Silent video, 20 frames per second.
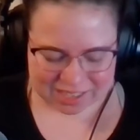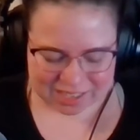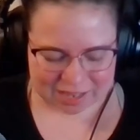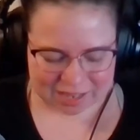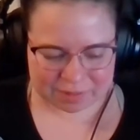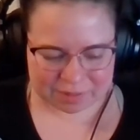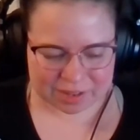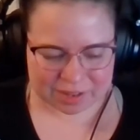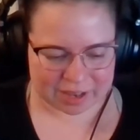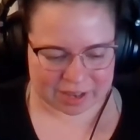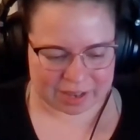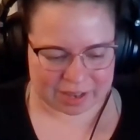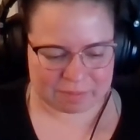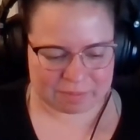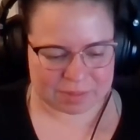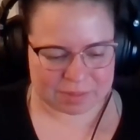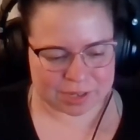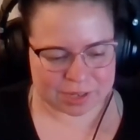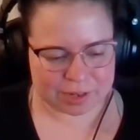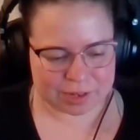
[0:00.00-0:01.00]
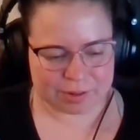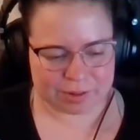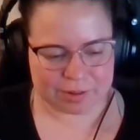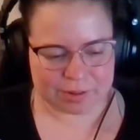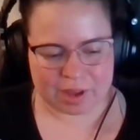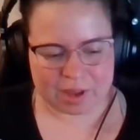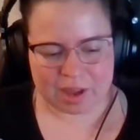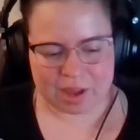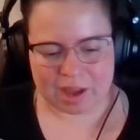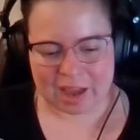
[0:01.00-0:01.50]
same time. So
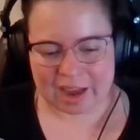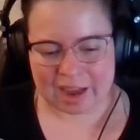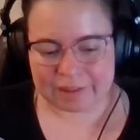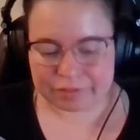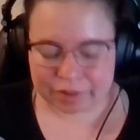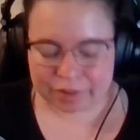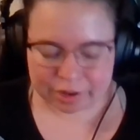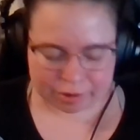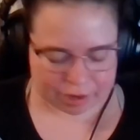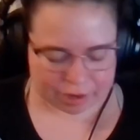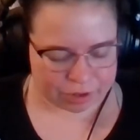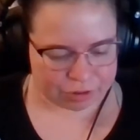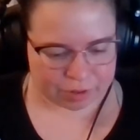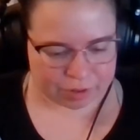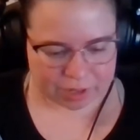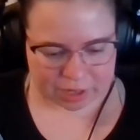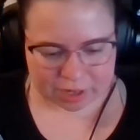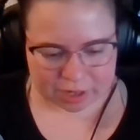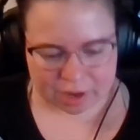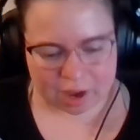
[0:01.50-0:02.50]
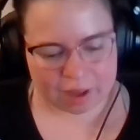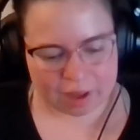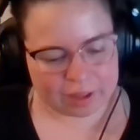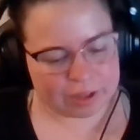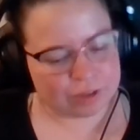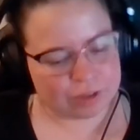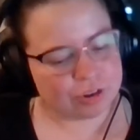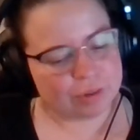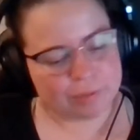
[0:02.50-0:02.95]
after I graduated college,